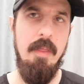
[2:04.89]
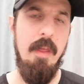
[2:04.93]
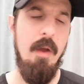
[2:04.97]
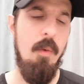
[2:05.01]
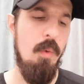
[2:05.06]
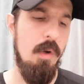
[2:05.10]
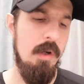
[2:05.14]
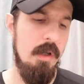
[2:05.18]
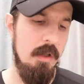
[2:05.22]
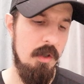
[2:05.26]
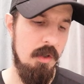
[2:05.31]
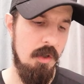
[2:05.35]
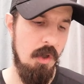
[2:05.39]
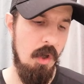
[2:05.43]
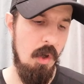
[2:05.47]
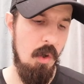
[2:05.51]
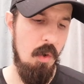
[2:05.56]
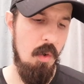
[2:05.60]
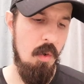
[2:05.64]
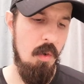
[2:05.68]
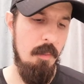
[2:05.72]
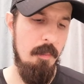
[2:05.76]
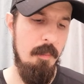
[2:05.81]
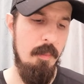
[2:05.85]
They want to
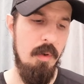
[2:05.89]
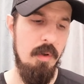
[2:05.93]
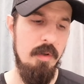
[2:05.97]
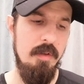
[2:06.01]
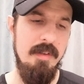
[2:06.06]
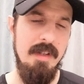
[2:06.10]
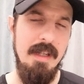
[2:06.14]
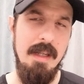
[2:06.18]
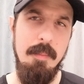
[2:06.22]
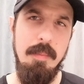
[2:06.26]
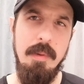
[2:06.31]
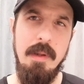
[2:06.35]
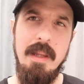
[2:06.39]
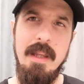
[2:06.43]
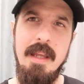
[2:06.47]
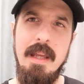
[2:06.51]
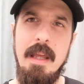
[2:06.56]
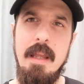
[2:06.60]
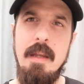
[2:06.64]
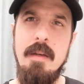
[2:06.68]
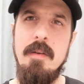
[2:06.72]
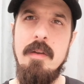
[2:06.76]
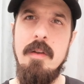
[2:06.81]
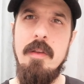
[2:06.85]
go more deeply
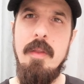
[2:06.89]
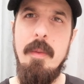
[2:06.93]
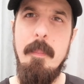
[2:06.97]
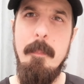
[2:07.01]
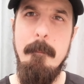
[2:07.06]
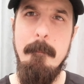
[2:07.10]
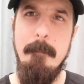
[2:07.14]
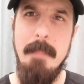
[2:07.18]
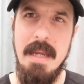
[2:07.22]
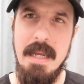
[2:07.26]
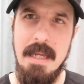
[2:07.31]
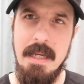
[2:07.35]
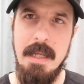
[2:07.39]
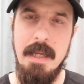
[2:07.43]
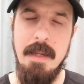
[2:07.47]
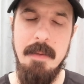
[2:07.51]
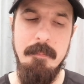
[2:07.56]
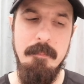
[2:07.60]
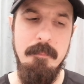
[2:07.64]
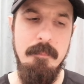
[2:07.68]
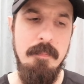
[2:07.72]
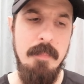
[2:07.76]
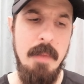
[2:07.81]
into the meaning.